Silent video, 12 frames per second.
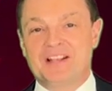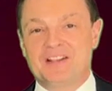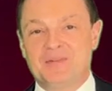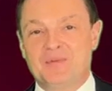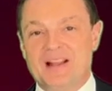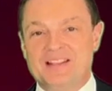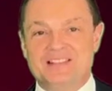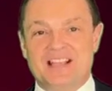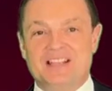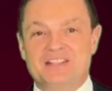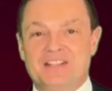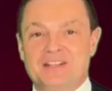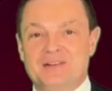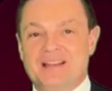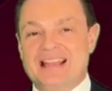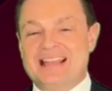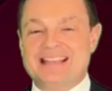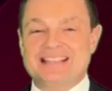A good Wednesday to you.
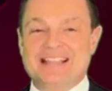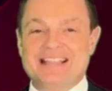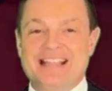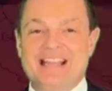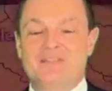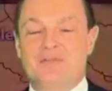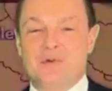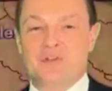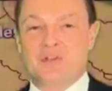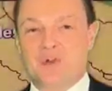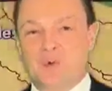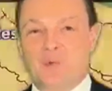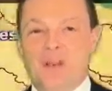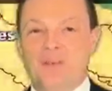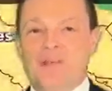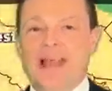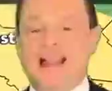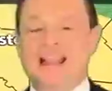It is indeed a first alert
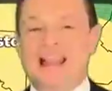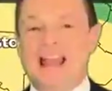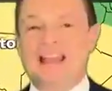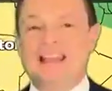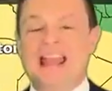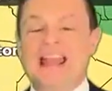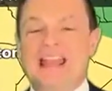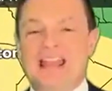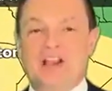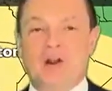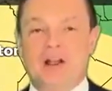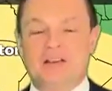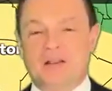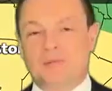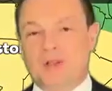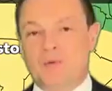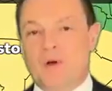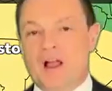weather day again here on
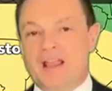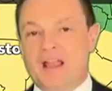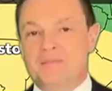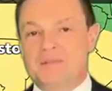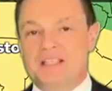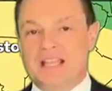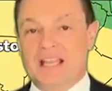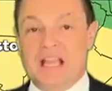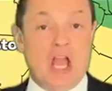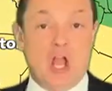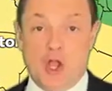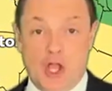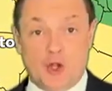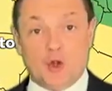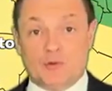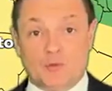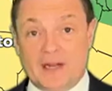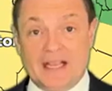WYMT, and
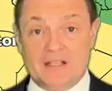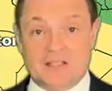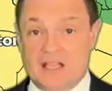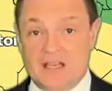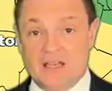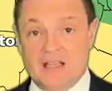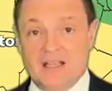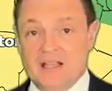good reason.